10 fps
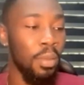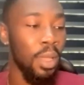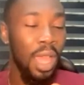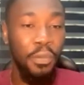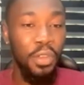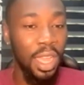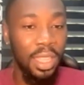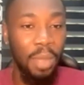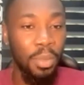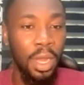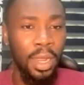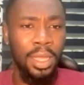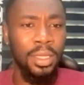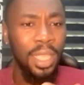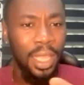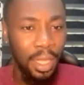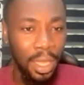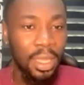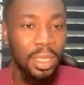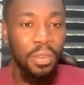African Americans,
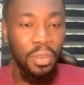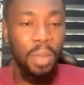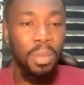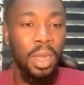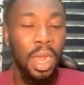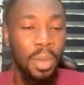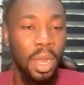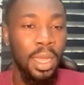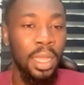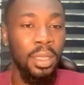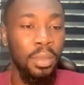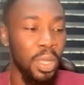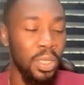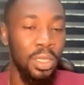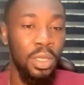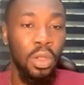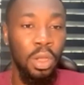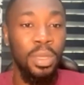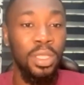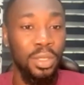get an African American person in your
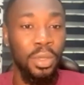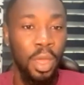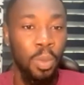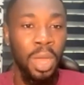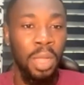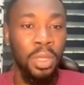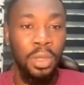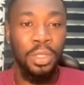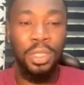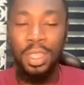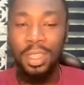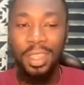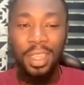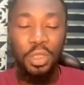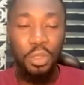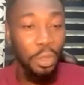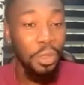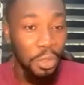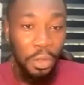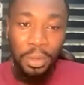community to help out, because you
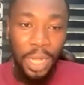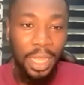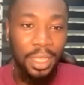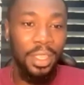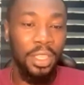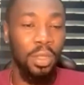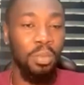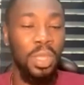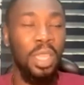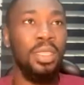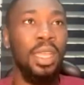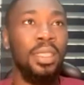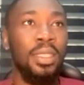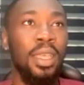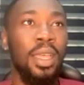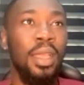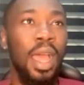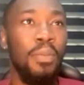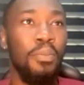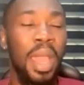don't know. Like there are some things that
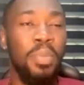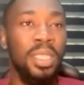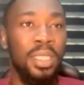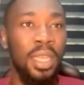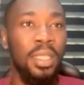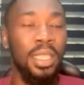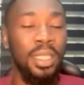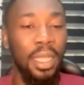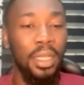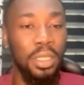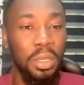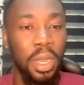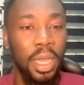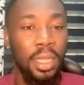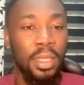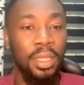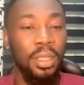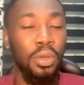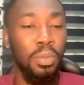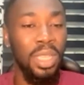might be said in Nigeria that they
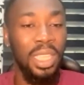don't mean